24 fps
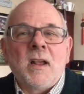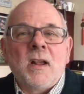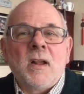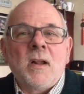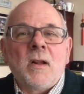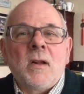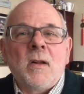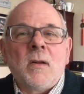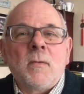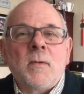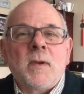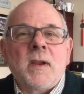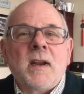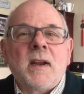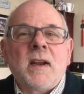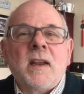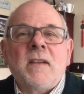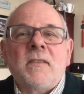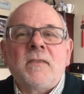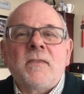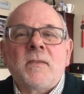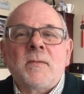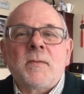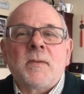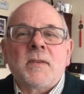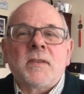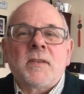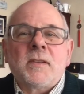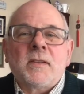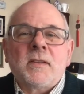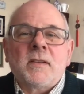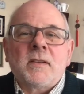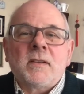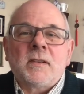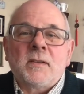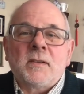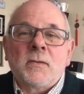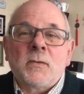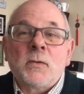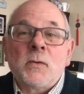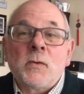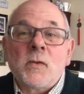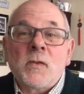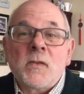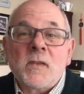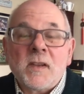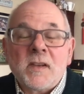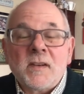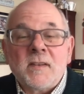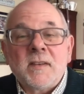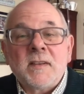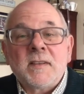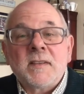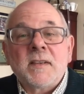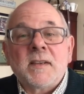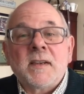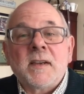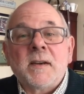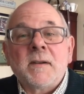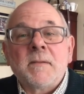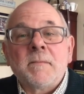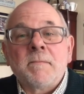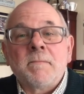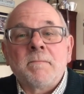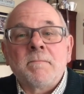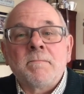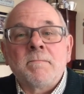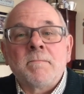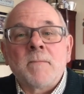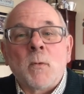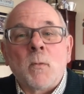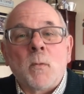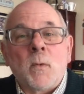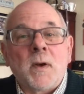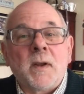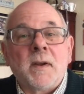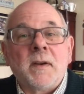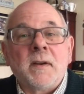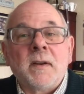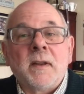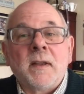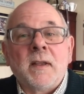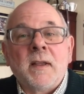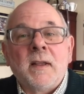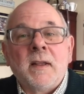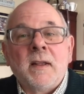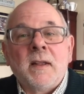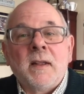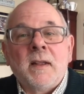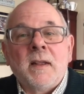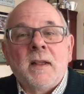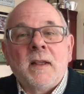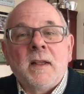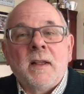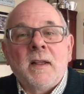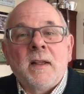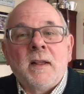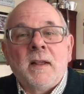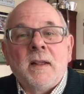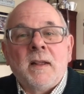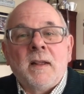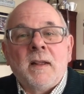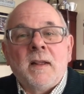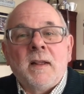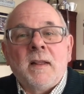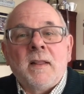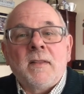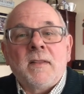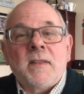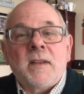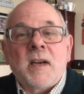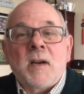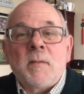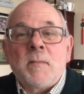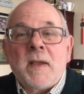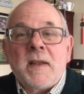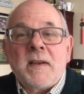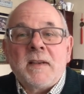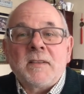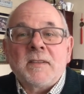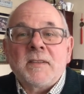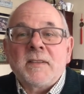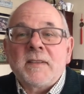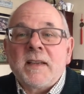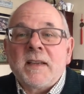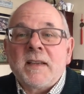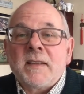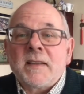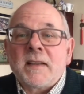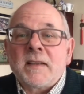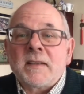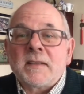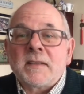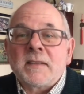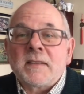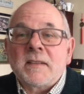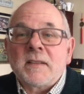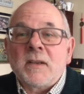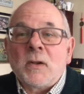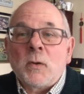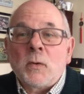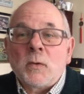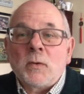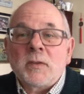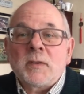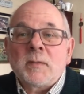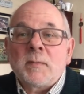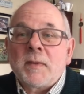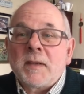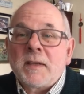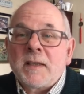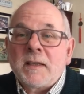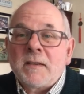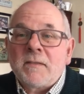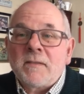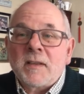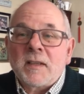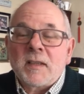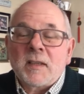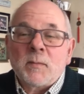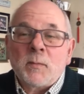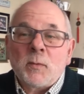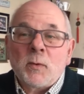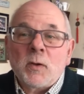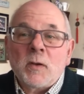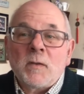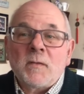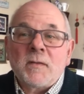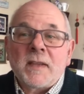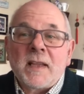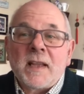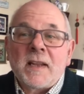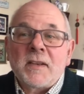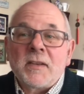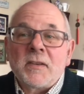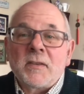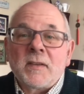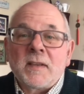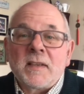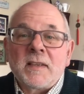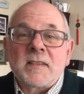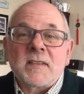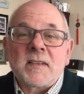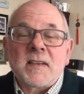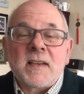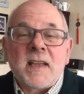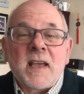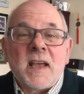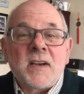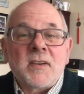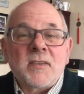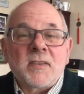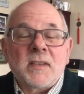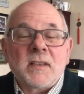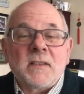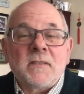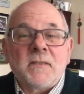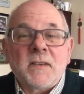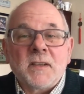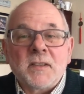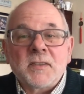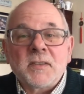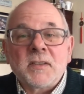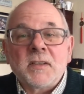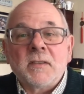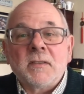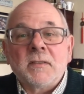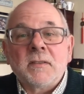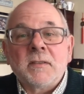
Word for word: We are left with two theories here. One, there are many today that hold the belief that the book of Daniel is largely fictional,